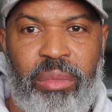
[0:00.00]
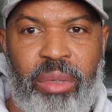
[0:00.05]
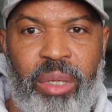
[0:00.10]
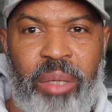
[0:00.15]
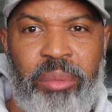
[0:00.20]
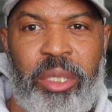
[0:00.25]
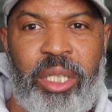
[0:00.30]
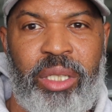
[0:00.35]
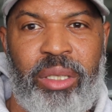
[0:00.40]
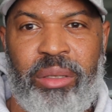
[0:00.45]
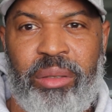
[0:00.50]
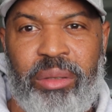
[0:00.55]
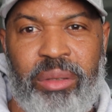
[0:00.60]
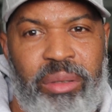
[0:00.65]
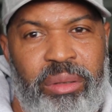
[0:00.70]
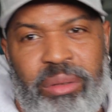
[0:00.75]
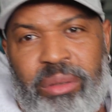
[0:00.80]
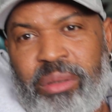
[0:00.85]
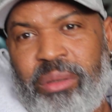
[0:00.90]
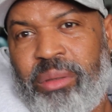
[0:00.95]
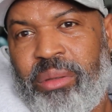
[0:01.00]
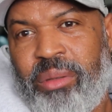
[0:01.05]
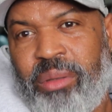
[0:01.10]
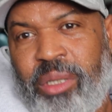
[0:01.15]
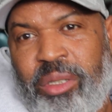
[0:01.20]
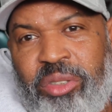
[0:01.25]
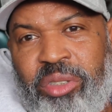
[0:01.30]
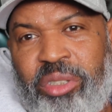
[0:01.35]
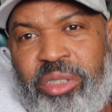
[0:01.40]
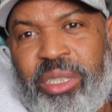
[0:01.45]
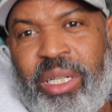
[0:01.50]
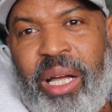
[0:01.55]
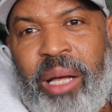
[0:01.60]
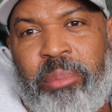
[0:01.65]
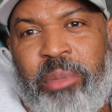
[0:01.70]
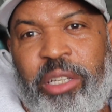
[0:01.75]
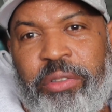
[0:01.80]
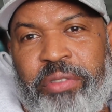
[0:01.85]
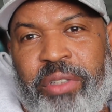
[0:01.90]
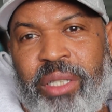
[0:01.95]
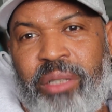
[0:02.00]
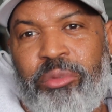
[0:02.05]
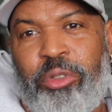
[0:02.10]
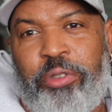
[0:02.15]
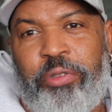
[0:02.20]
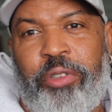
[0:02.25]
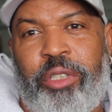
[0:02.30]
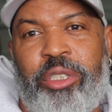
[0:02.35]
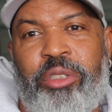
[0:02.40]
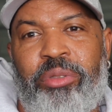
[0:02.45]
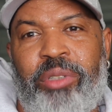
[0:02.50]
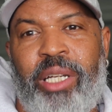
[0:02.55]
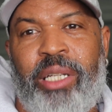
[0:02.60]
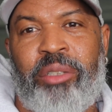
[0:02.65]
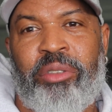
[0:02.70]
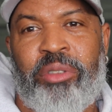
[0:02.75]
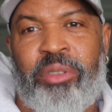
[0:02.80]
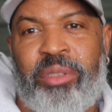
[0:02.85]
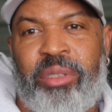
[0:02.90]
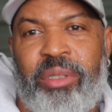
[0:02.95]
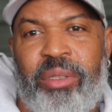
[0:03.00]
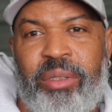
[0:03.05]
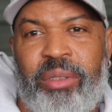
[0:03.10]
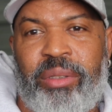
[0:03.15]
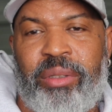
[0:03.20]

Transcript: I mean, is your job lifting refrigerators?